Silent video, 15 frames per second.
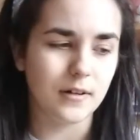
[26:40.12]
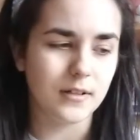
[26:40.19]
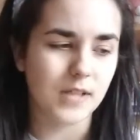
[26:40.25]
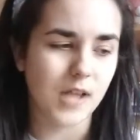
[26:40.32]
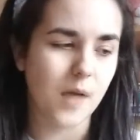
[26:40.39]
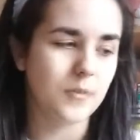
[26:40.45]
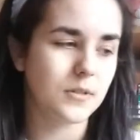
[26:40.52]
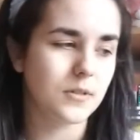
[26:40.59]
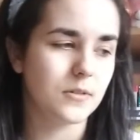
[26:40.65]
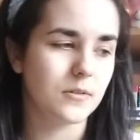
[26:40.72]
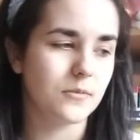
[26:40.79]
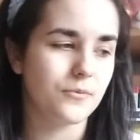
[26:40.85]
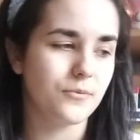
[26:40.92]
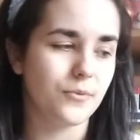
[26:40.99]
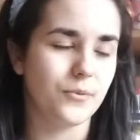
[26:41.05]
tabs
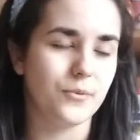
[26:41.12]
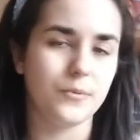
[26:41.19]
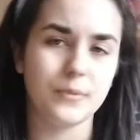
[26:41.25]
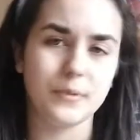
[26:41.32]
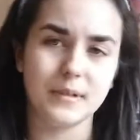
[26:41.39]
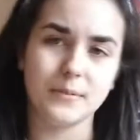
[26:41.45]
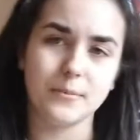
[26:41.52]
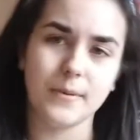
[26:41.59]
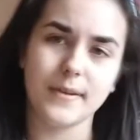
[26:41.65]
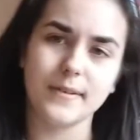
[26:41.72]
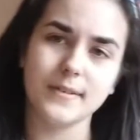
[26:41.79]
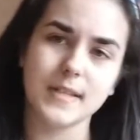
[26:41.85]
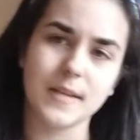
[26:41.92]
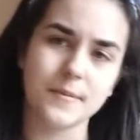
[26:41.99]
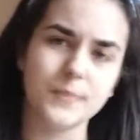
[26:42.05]
in
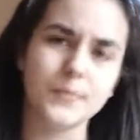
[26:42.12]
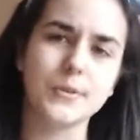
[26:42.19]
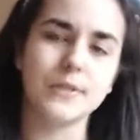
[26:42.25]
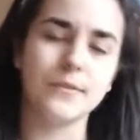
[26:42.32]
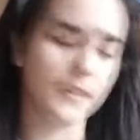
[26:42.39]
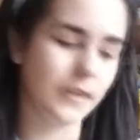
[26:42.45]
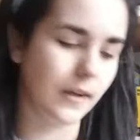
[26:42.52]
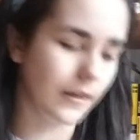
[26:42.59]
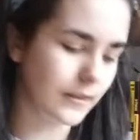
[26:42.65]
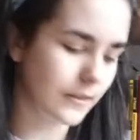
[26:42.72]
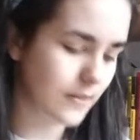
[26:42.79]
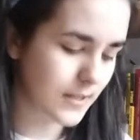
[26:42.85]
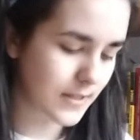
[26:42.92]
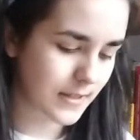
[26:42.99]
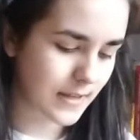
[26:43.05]
some specific
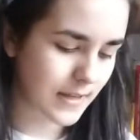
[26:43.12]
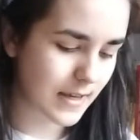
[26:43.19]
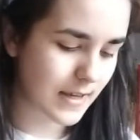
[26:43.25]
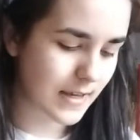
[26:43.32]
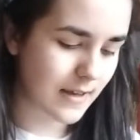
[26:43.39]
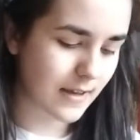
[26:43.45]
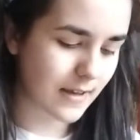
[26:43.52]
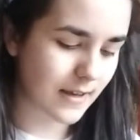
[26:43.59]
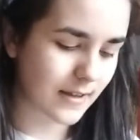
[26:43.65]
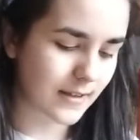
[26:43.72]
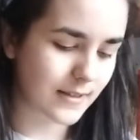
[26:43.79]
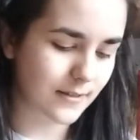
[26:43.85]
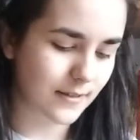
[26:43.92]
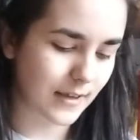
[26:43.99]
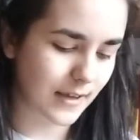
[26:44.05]
colors.
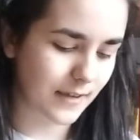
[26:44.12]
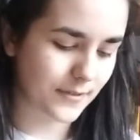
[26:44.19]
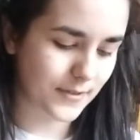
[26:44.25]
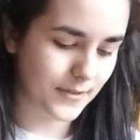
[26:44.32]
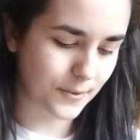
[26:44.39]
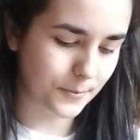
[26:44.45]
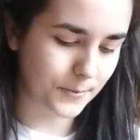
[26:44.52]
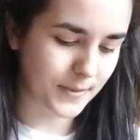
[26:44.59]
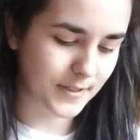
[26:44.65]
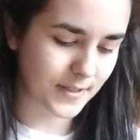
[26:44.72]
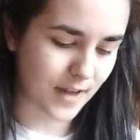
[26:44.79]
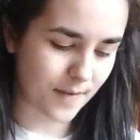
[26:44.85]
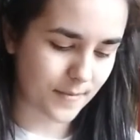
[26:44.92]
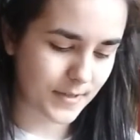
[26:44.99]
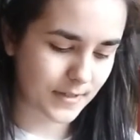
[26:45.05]
It's like I've stopped
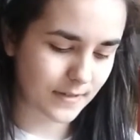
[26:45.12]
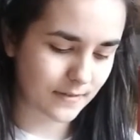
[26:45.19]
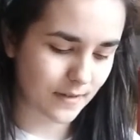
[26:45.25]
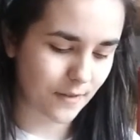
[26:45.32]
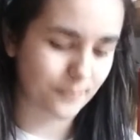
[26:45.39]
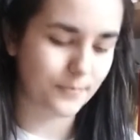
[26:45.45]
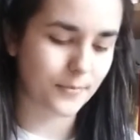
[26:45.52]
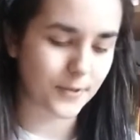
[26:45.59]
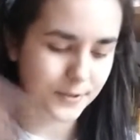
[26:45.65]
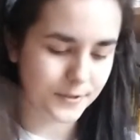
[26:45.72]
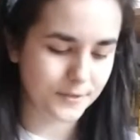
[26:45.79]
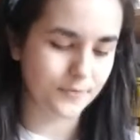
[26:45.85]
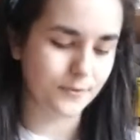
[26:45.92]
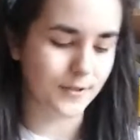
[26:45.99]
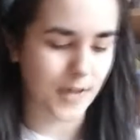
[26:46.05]
tabbing. I've bought
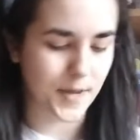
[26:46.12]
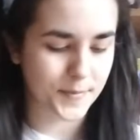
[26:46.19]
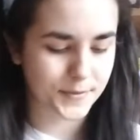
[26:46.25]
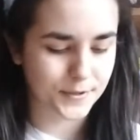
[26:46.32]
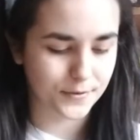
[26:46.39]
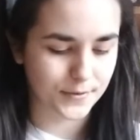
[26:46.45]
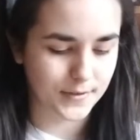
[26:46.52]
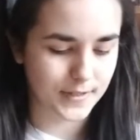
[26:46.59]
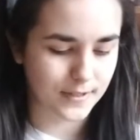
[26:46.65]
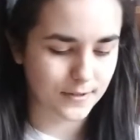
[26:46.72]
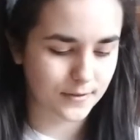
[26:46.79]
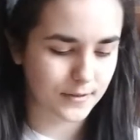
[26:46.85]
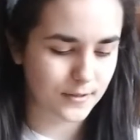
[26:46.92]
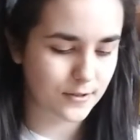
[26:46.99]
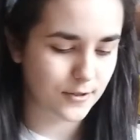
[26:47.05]
new tabs, so I
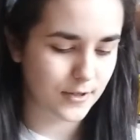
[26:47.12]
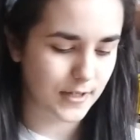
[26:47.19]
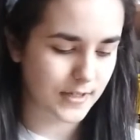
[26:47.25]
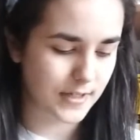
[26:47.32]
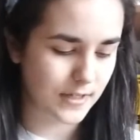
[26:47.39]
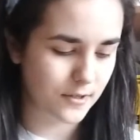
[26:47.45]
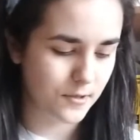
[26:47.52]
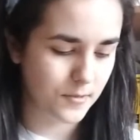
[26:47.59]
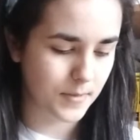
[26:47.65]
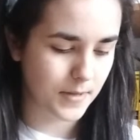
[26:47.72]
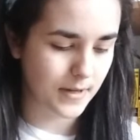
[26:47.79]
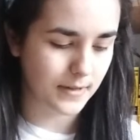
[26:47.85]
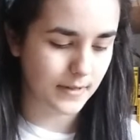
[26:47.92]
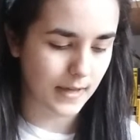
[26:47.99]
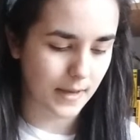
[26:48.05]
need to continue,
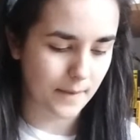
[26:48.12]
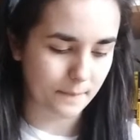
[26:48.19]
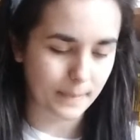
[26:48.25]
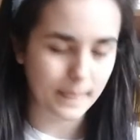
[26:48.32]
but yeah,